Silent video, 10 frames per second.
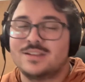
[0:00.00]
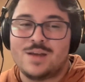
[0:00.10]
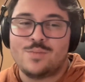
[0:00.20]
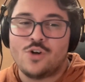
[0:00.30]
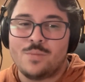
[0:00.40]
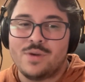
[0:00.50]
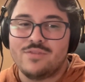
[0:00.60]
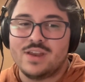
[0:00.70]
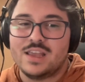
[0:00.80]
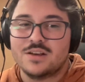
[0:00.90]
A lot more of my
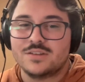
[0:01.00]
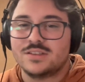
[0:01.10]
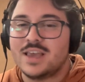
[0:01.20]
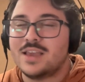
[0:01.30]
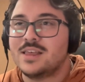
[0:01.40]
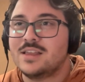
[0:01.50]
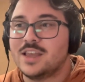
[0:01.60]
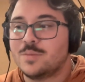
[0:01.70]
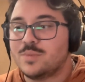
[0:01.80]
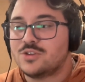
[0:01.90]
videos lately,
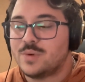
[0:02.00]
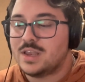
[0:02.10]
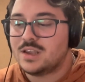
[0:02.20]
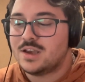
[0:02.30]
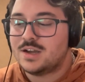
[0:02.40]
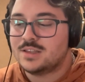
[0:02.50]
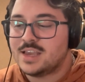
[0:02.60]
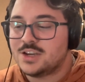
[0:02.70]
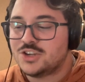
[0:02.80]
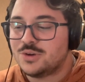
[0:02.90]
like between
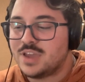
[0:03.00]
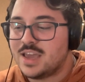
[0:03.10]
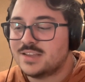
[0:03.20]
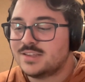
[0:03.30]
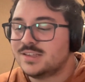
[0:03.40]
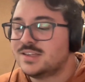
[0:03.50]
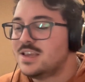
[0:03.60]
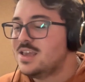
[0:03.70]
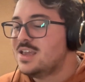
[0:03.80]
conlang showcases,